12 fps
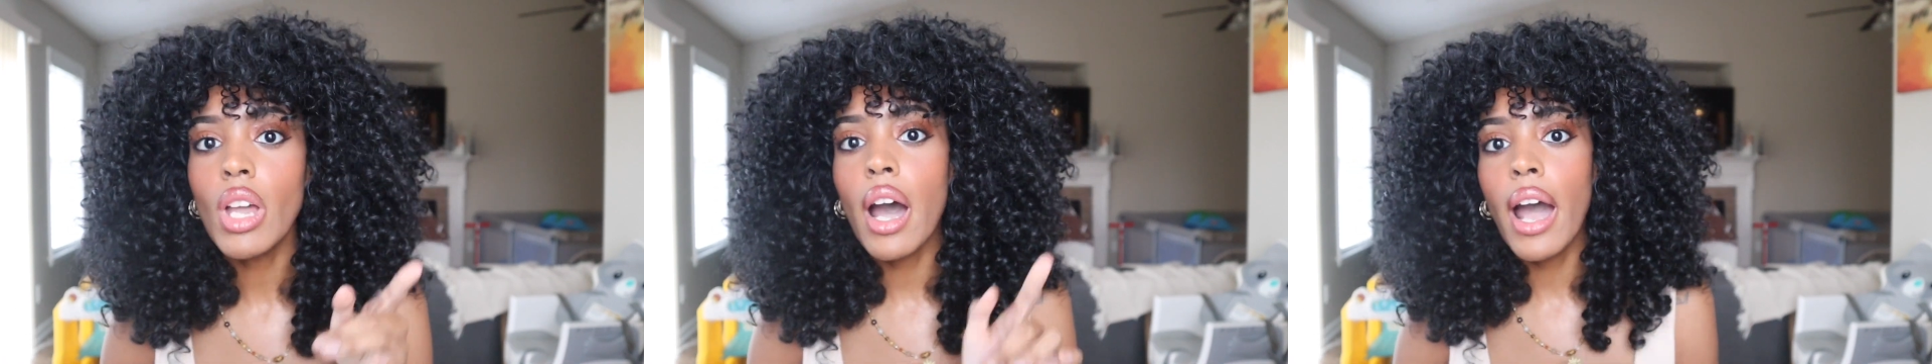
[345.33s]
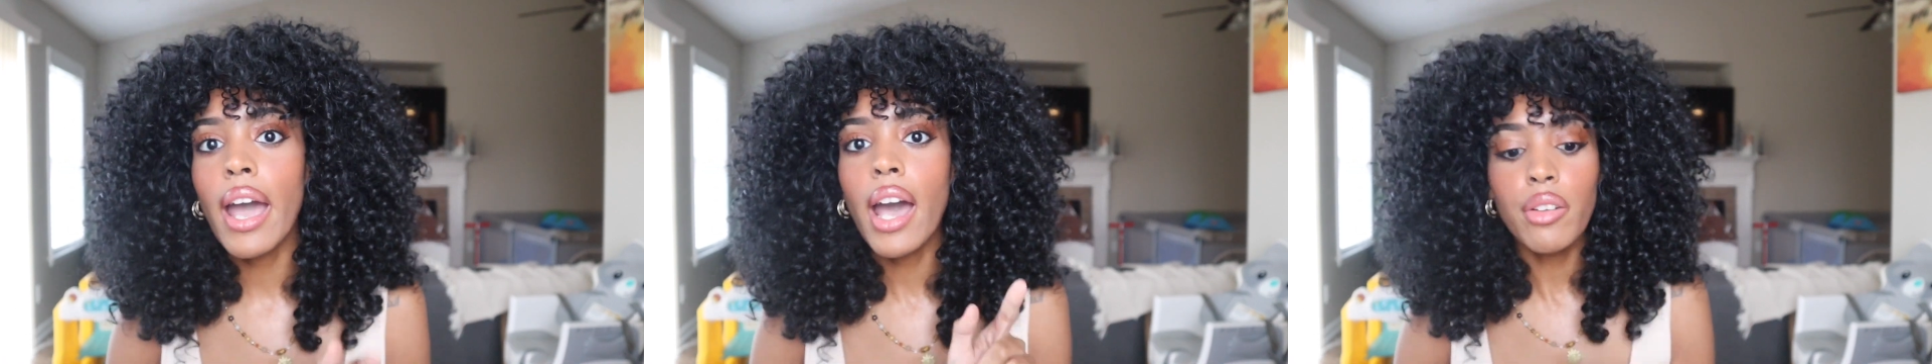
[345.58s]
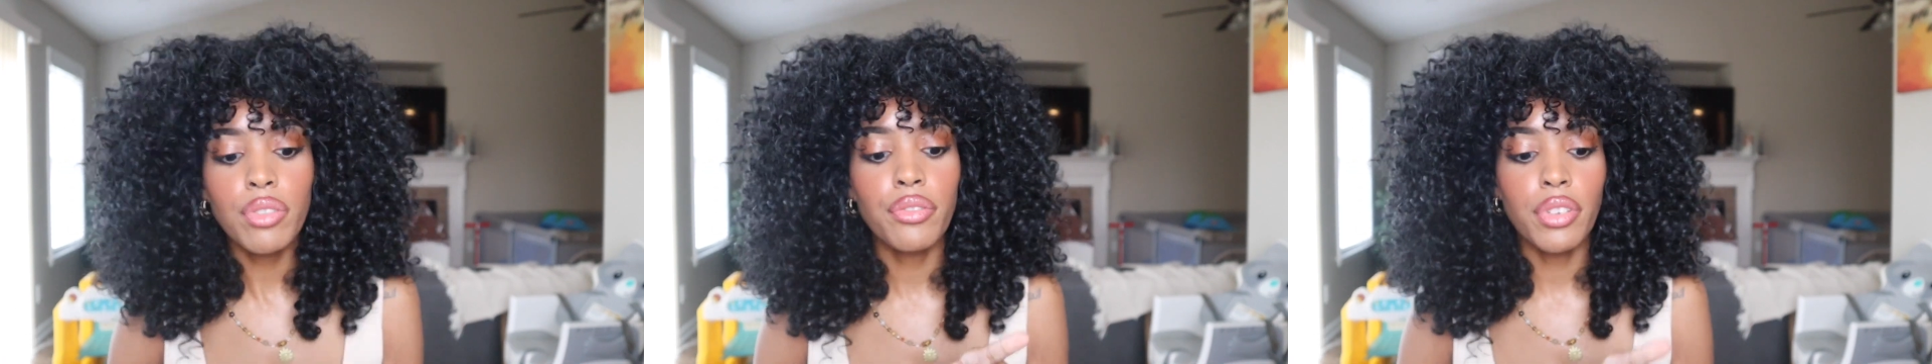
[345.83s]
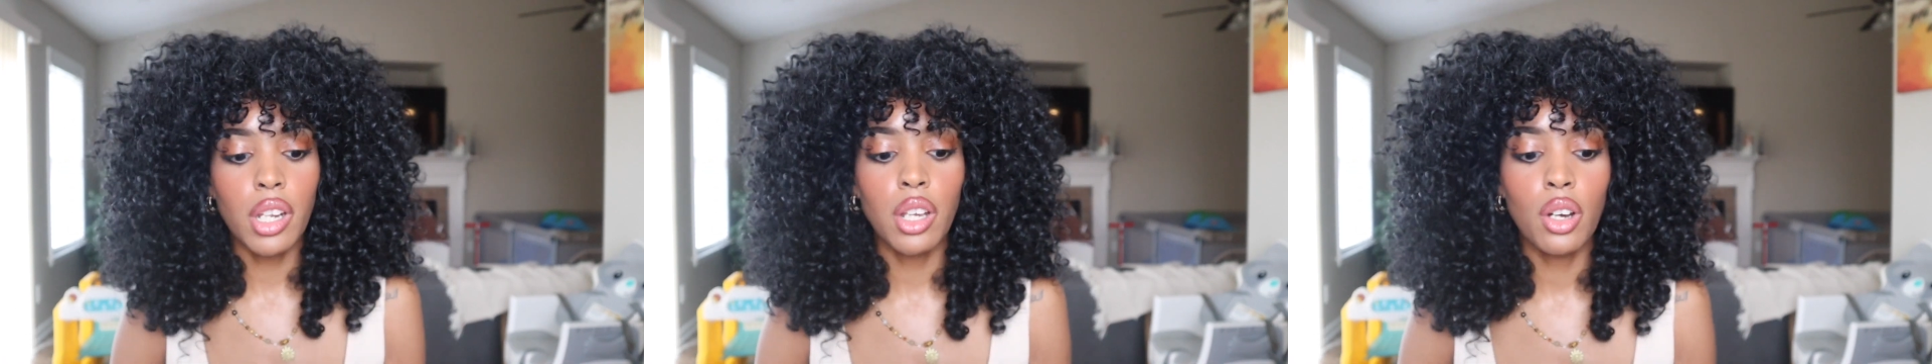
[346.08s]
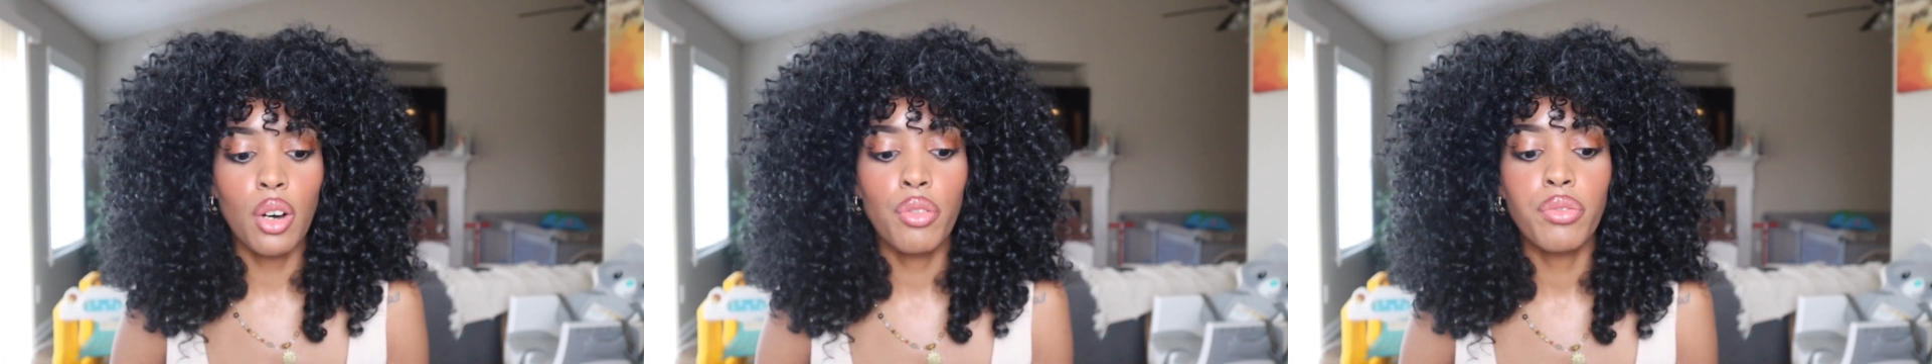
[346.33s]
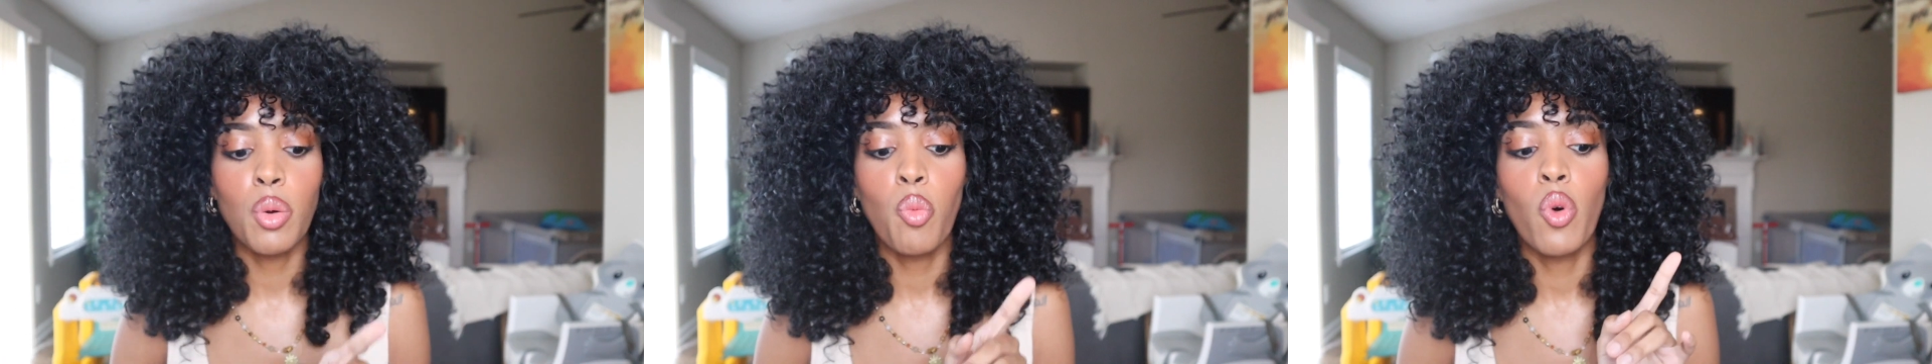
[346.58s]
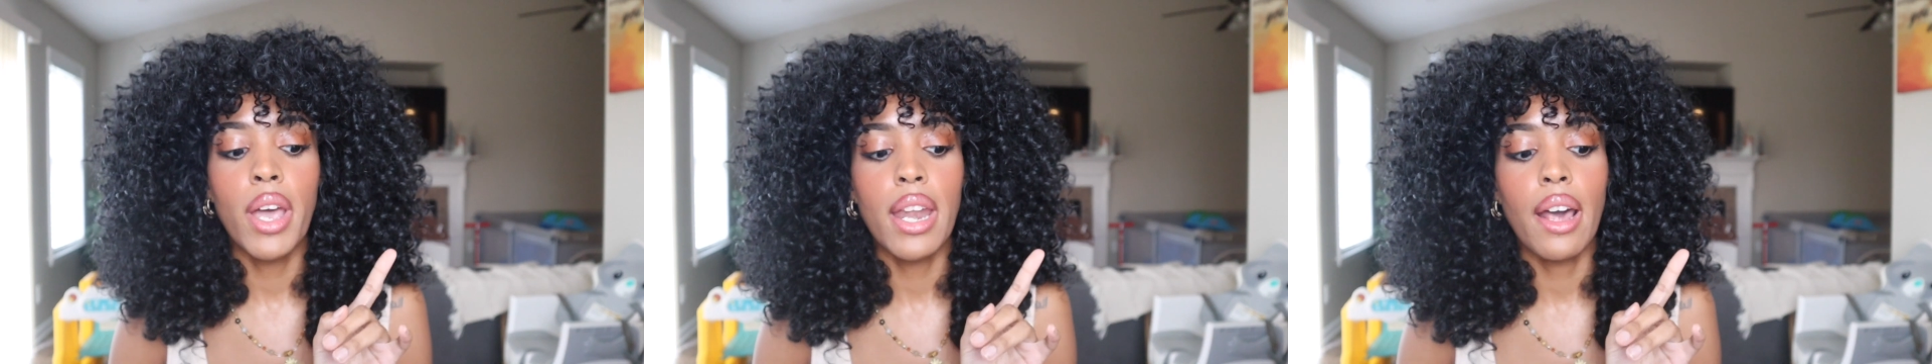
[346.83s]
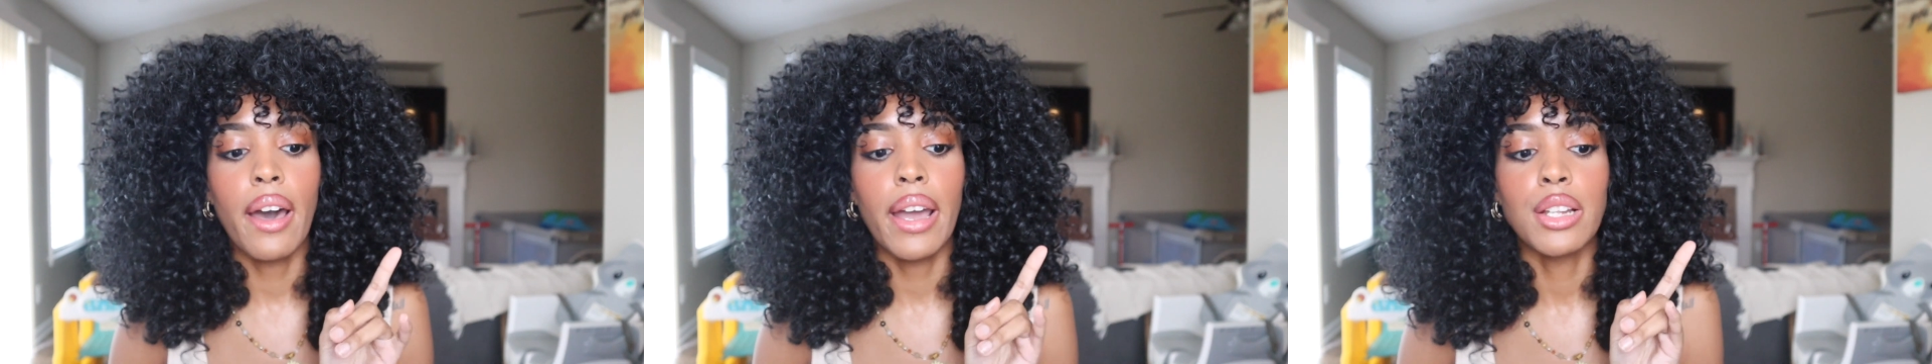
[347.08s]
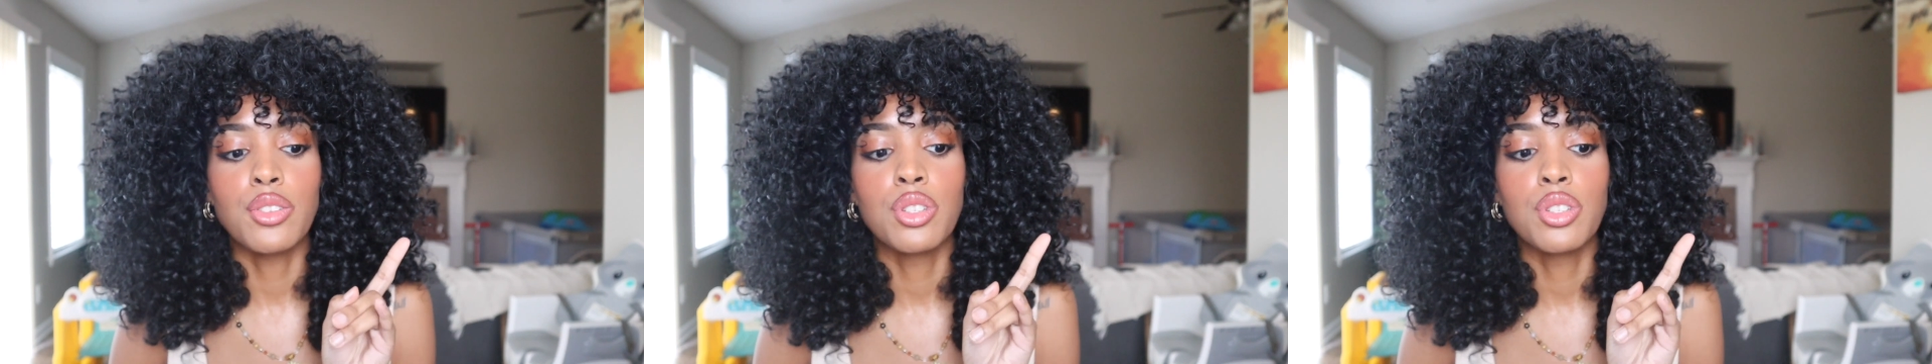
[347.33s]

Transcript: I have a video from when I